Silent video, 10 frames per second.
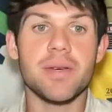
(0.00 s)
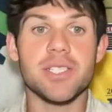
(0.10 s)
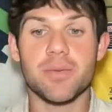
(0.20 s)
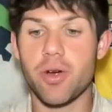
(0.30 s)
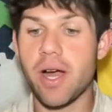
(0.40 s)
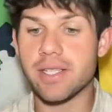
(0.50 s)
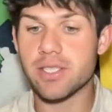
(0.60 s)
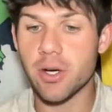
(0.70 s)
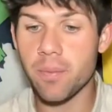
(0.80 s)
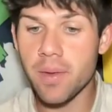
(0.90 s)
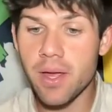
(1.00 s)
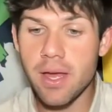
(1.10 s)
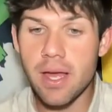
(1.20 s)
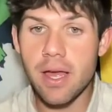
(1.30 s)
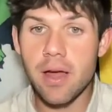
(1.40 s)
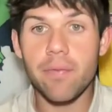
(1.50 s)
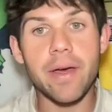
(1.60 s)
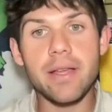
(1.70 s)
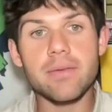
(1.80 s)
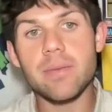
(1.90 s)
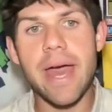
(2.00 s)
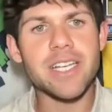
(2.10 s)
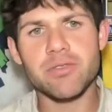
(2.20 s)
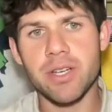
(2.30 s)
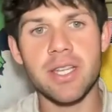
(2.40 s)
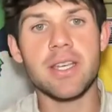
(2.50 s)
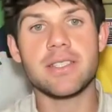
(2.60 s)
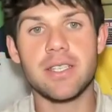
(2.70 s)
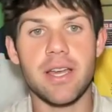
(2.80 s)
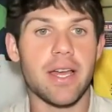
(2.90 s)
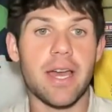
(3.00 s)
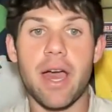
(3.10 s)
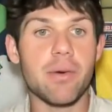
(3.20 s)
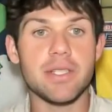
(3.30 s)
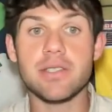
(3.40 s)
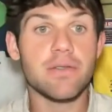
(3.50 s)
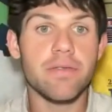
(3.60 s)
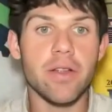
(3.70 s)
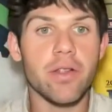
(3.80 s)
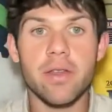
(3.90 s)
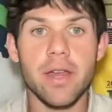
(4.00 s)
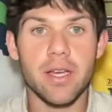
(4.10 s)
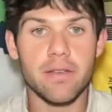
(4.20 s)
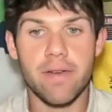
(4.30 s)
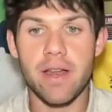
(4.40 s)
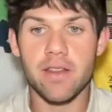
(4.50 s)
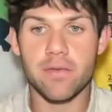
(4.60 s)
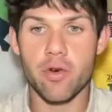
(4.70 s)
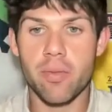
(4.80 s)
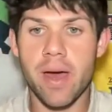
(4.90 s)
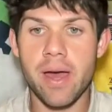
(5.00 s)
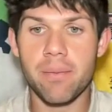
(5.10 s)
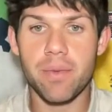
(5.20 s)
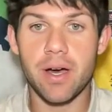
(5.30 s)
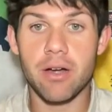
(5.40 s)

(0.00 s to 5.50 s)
be surprised. So they asked Ricky how he's feeling, like, fan of this format.